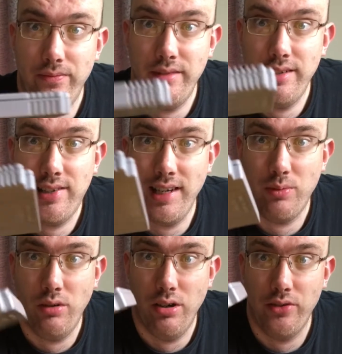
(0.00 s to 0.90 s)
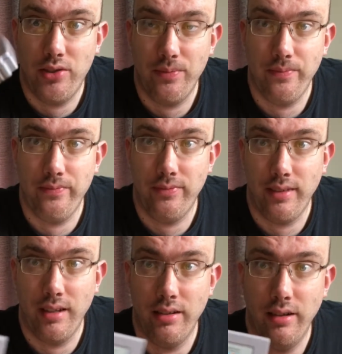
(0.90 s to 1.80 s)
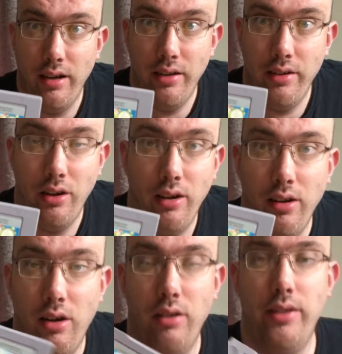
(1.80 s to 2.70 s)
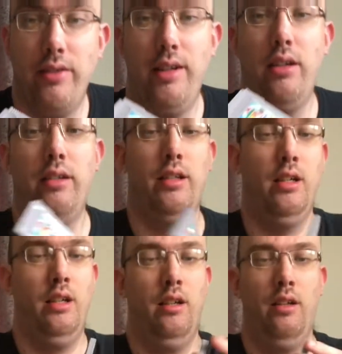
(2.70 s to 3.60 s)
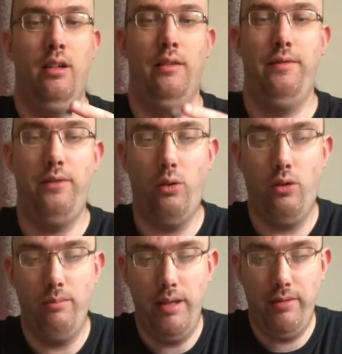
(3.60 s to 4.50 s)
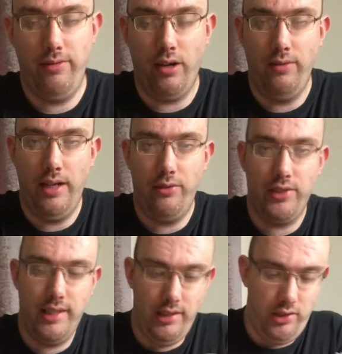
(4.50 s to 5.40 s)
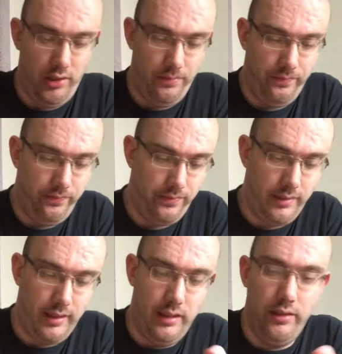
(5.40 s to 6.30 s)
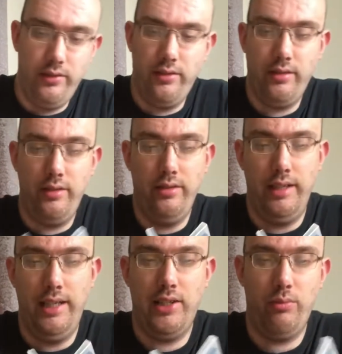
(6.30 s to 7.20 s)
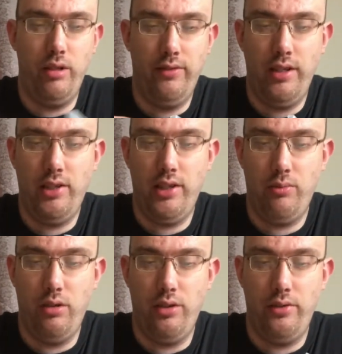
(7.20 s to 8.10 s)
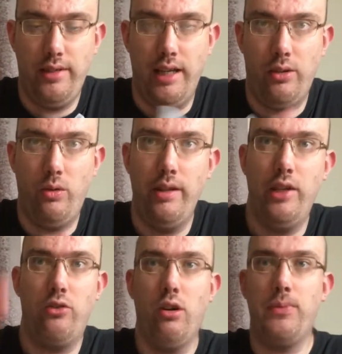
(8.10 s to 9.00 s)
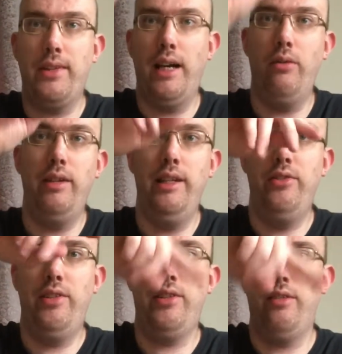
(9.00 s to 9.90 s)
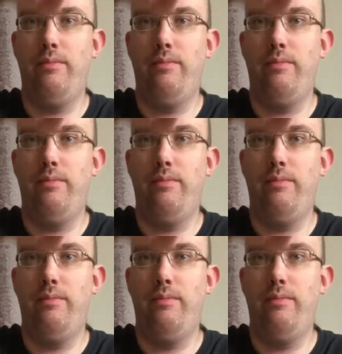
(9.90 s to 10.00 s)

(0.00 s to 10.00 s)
6 worlds. They're not long. They're only like 4, maybe 5 levels each. And when you finish each world, you get a coin. It drops down. There's